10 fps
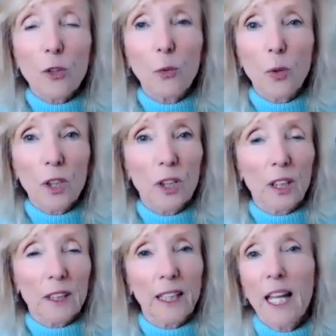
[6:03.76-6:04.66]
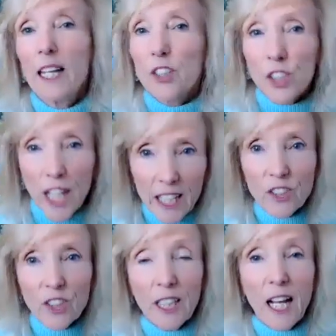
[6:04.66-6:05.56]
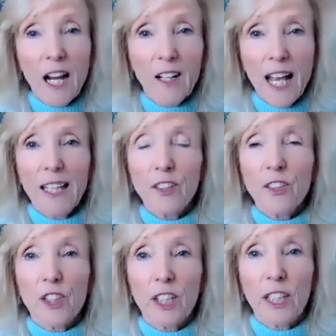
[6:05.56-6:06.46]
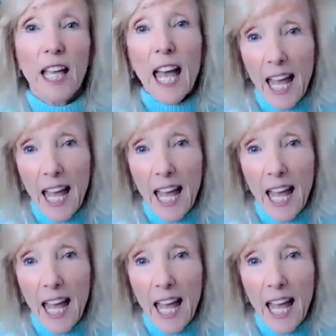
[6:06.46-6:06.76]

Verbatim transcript: the world, changing our energy.